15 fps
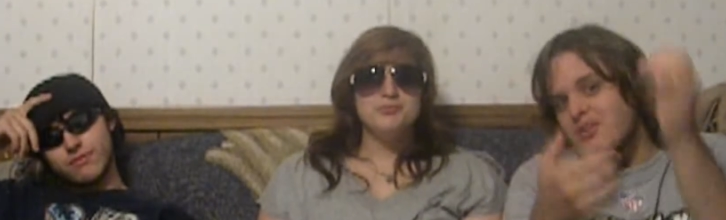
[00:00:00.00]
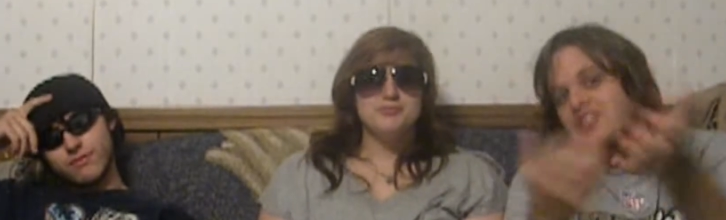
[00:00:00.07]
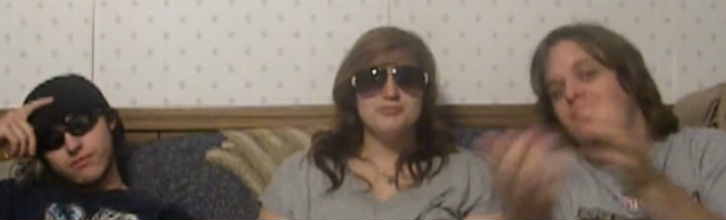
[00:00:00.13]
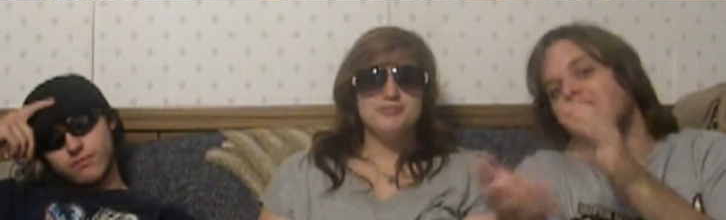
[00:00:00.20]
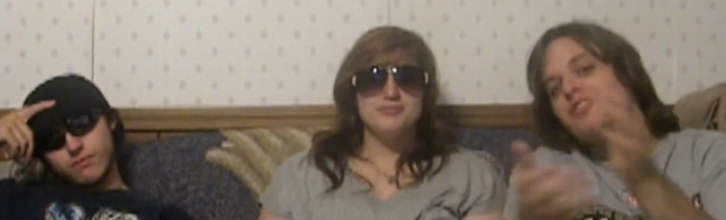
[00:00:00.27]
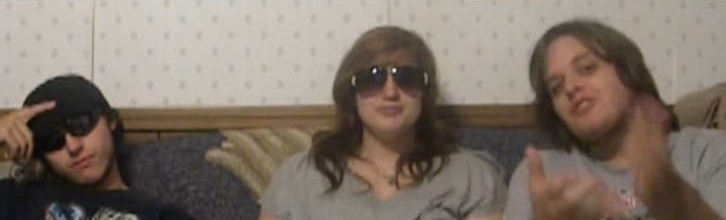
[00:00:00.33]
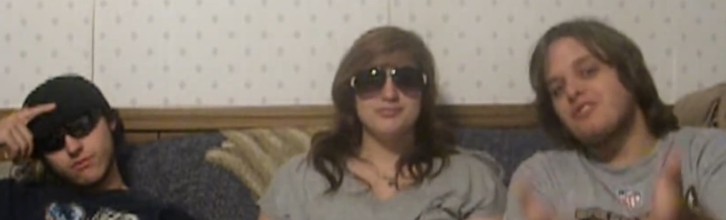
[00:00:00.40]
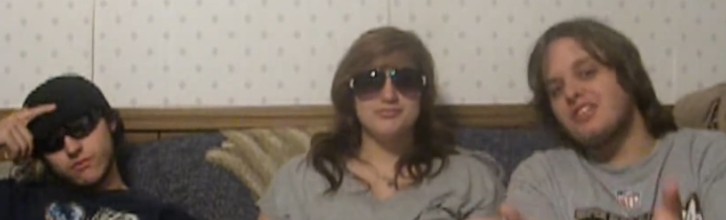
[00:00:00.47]
Speaker 1: we're
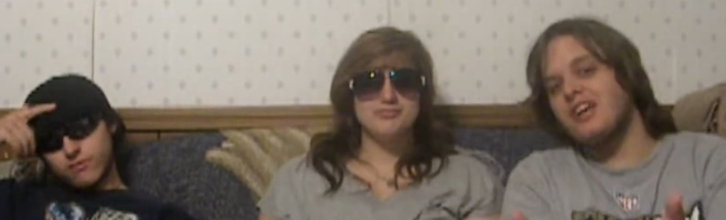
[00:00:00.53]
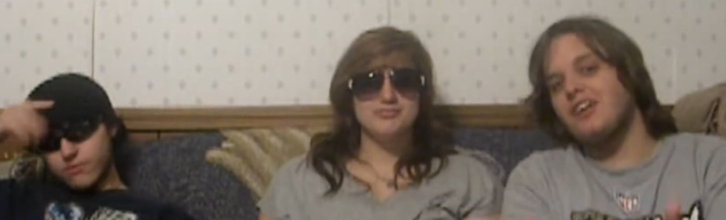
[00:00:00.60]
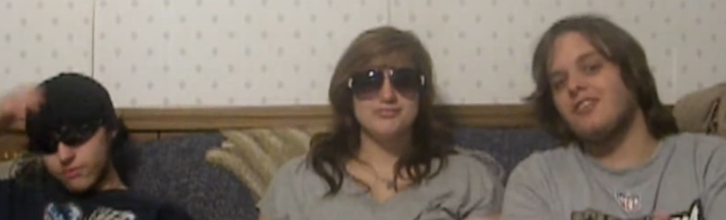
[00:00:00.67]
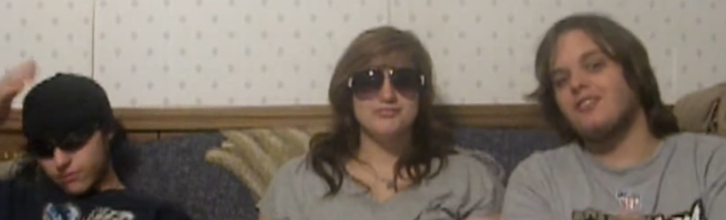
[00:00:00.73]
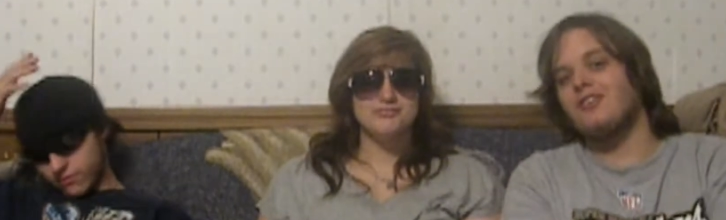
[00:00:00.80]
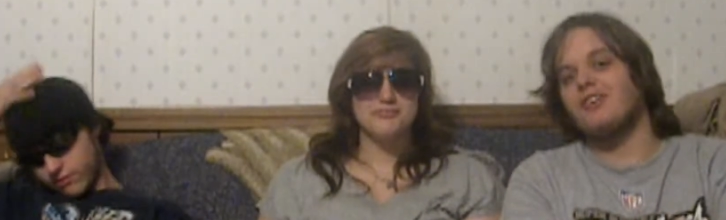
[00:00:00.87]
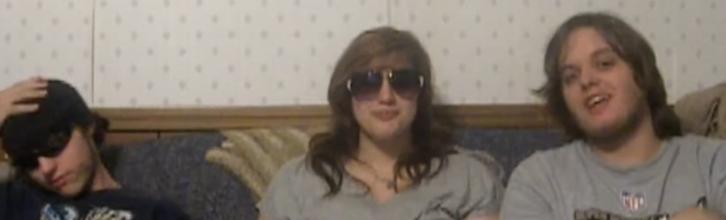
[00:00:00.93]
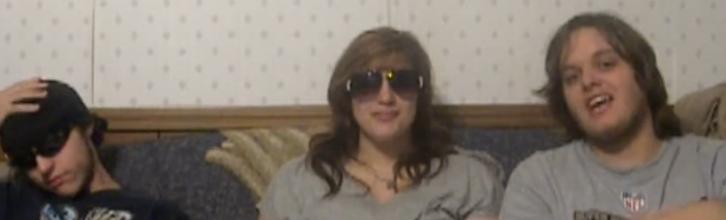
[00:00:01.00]
starting a new
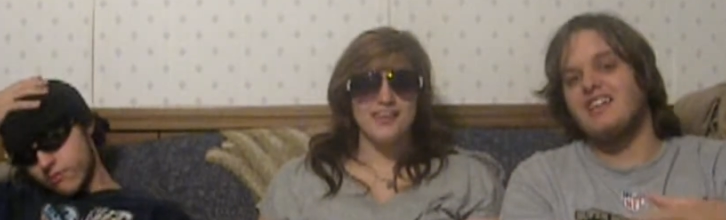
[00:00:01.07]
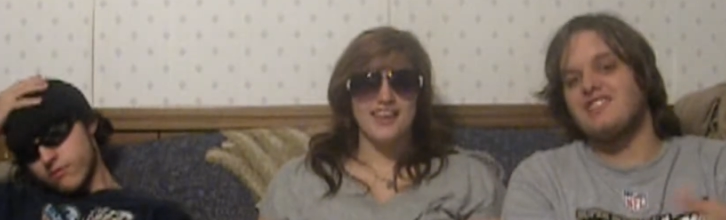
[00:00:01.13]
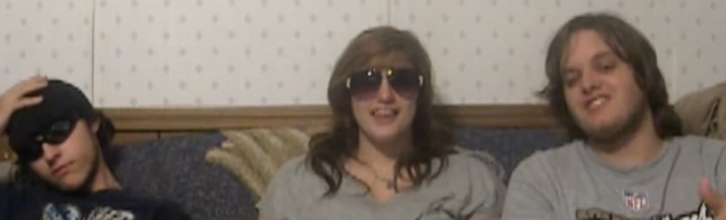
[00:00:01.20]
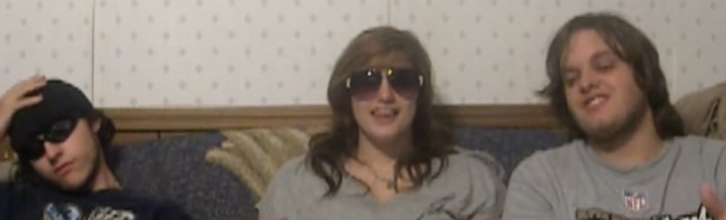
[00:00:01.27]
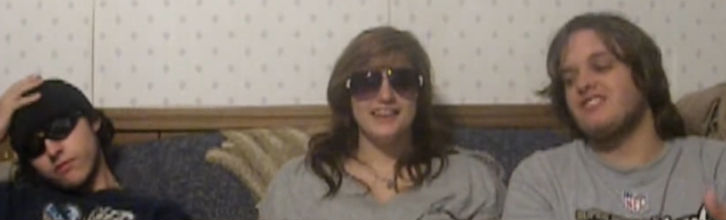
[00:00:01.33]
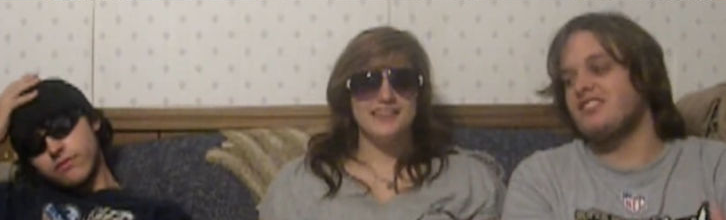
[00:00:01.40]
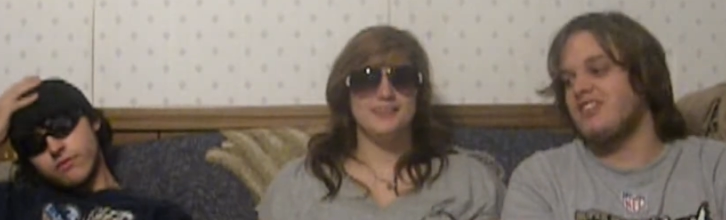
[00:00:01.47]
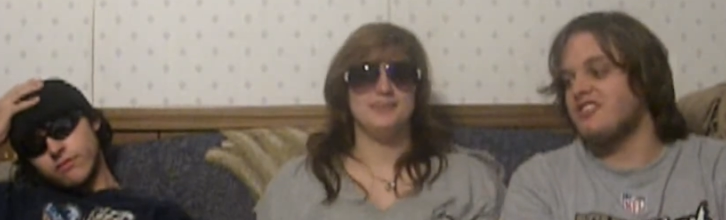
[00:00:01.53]
channel called
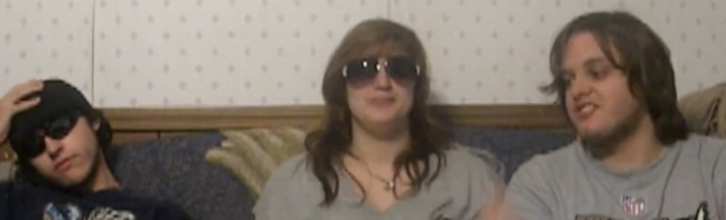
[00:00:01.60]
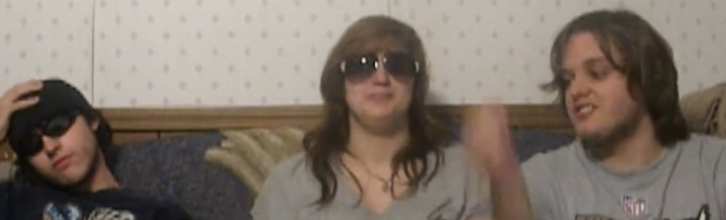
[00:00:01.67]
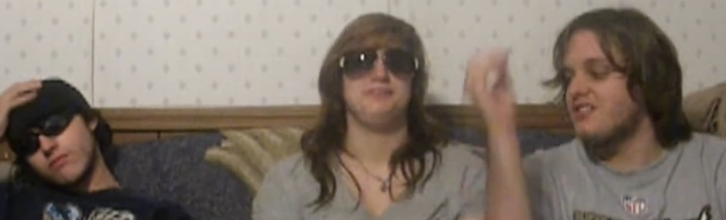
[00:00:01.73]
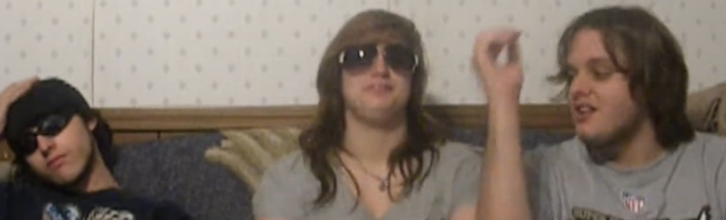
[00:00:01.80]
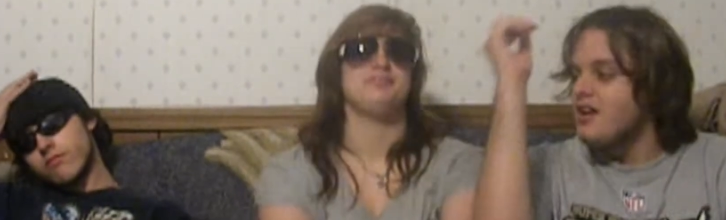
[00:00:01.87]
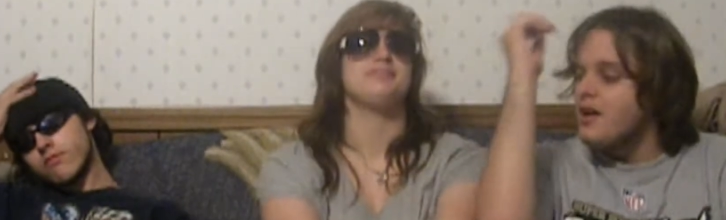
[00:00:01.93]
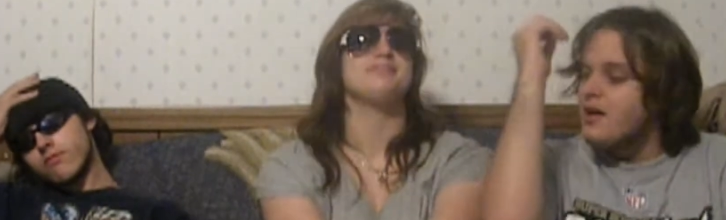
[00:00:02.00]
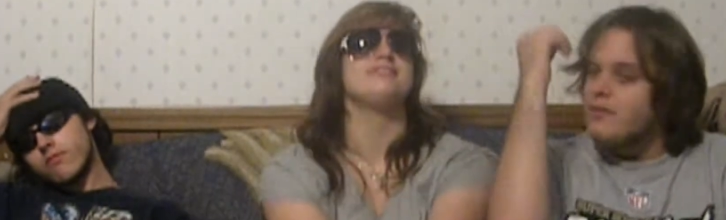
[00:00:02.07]
Cajun
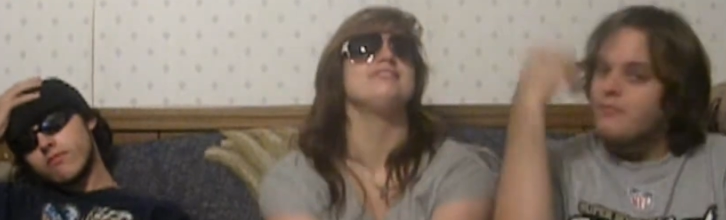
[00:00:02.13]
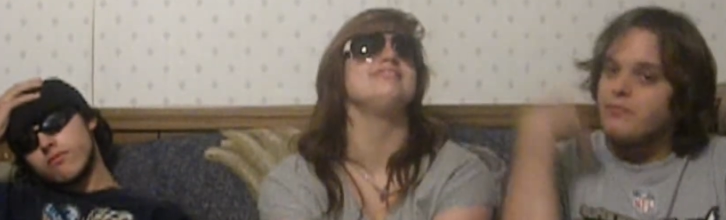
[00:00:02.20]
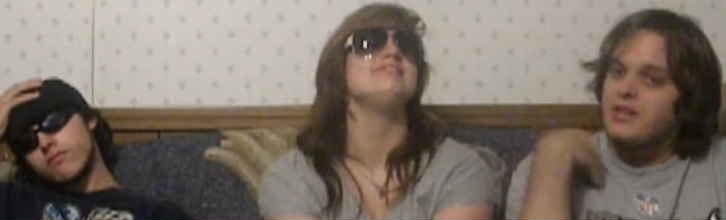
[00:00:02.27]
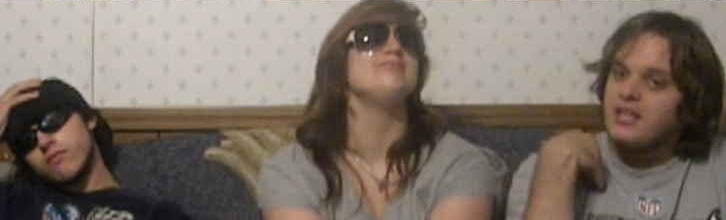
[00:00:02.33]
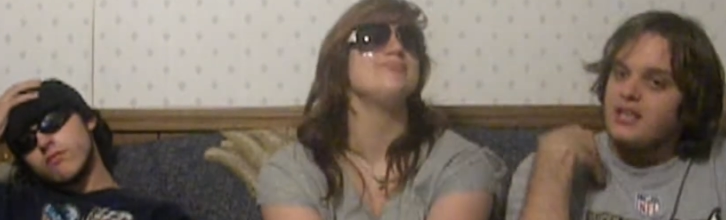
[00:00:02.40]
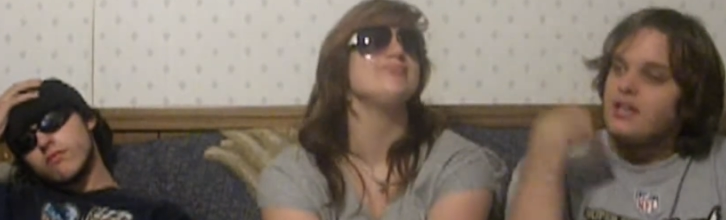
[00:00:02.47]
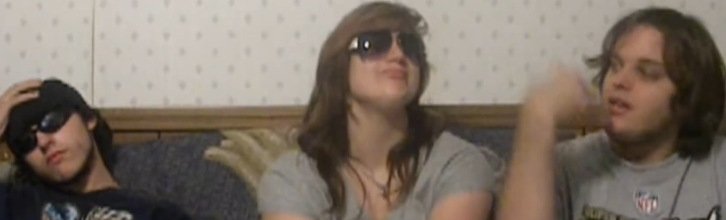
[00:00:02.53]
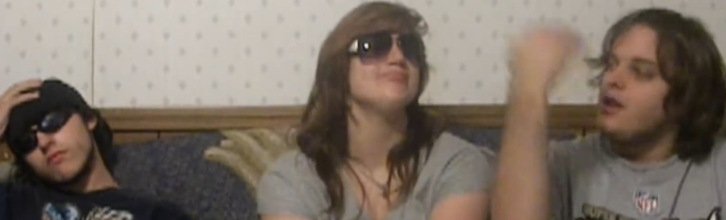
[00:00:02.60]
Sensations.
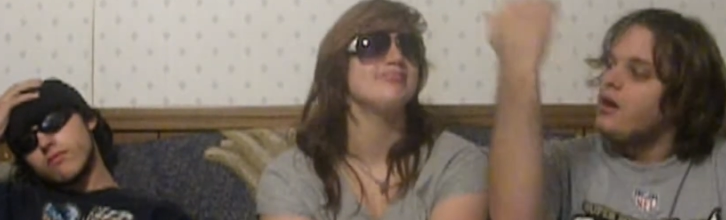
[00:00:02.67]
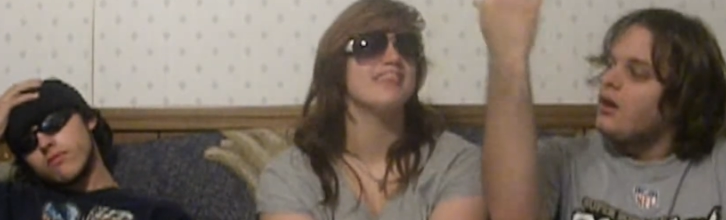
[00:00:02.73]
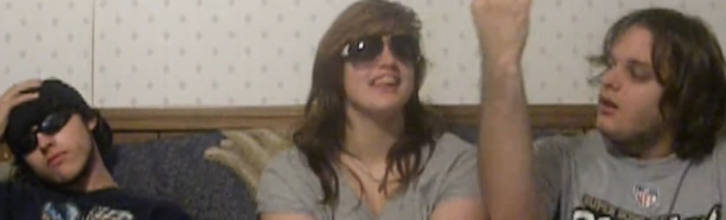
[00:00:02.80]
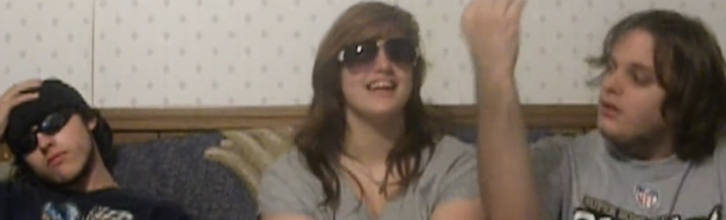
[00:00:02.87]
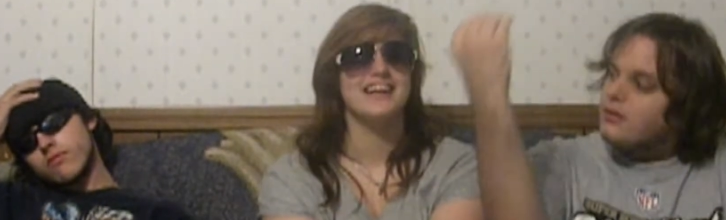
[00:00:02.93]
Me,